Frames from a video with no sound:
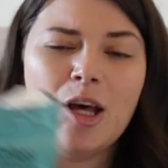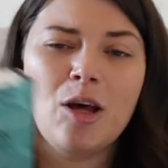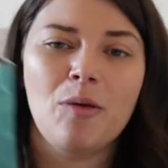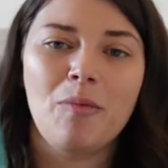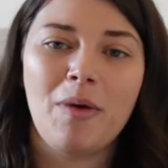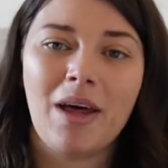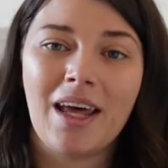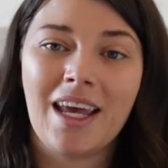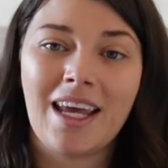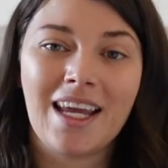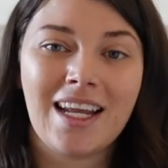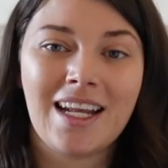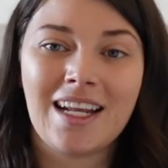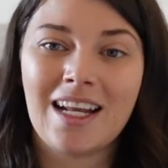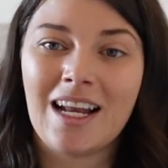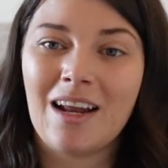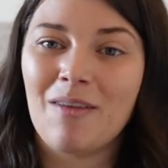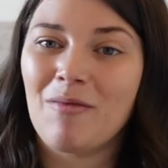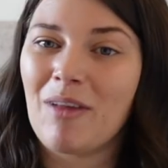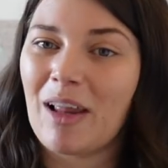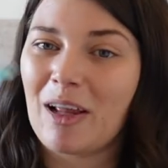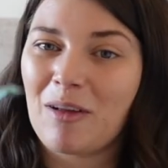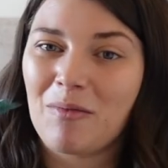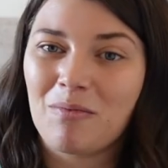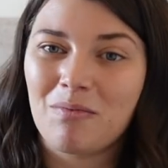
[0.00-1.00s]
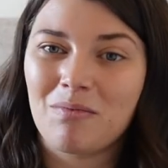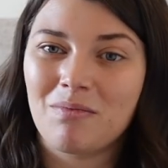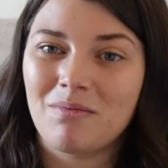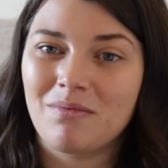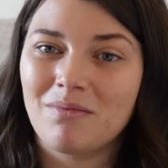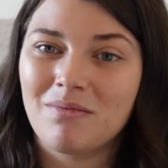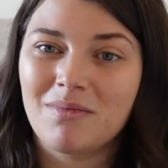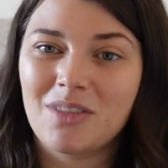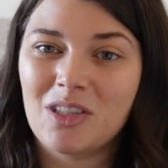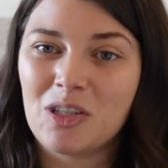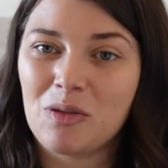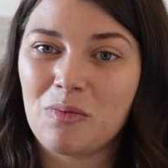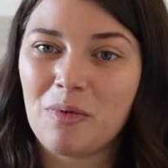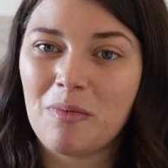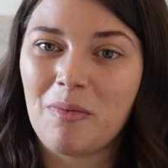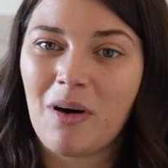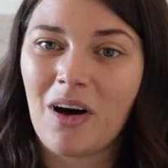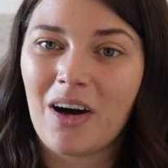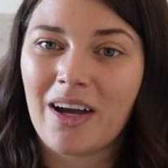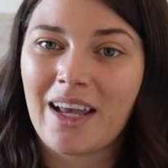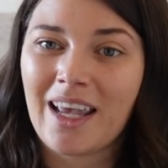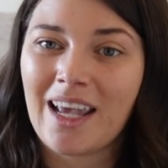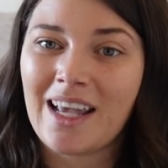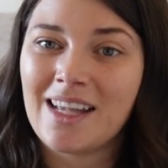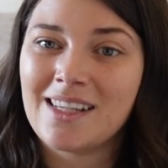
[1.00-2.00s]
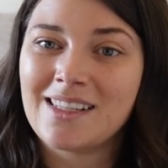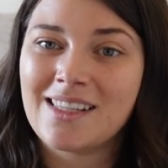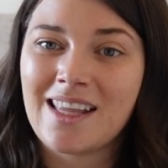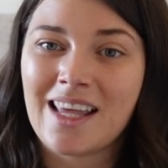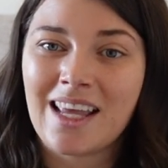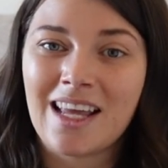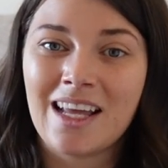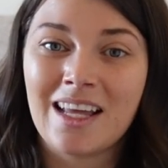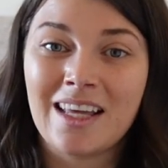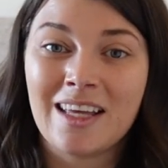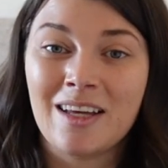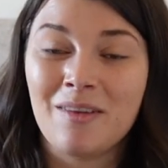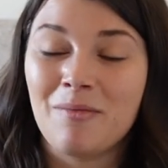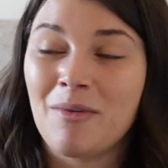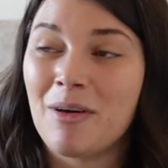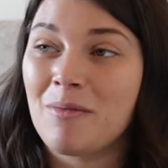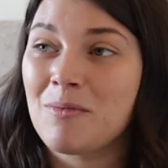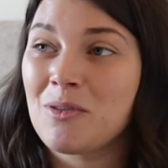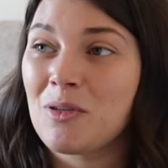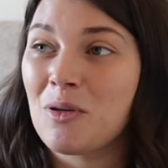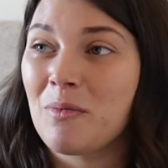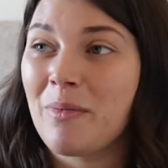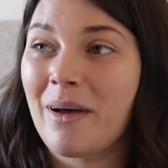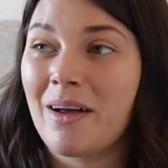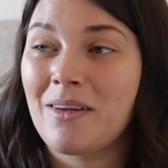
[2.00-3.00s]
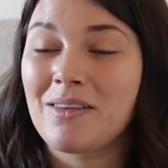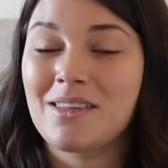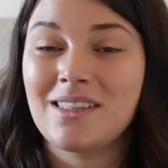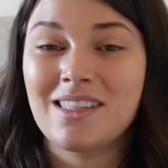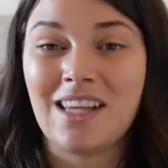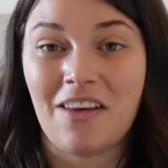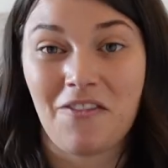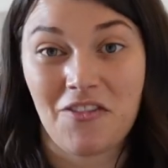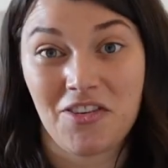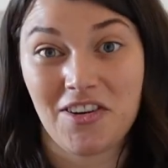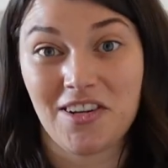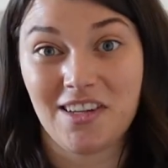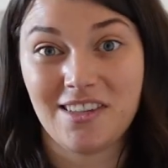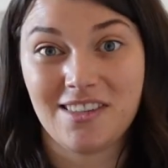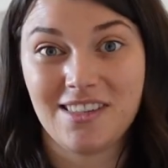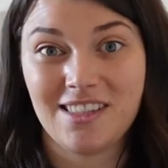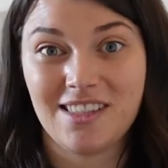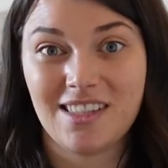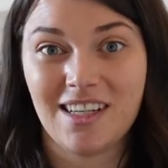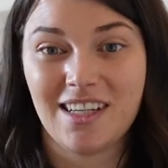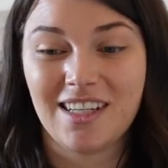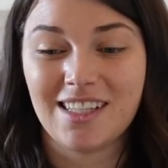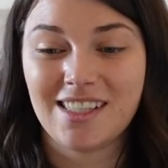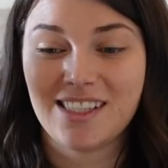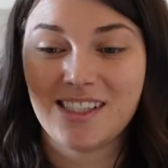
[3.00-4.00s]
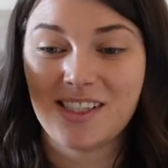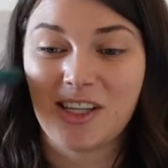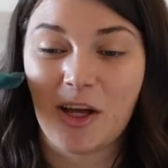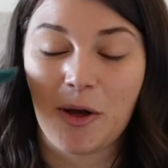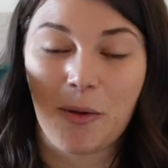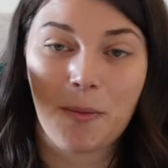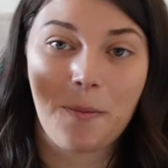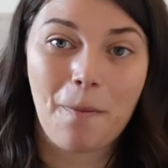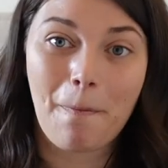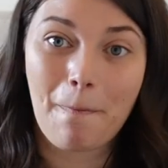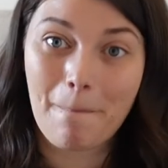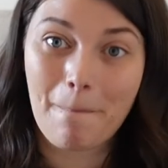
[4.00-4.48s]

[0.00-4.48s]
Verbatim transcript: but in like supermarkets, they can come up to about $7.99, so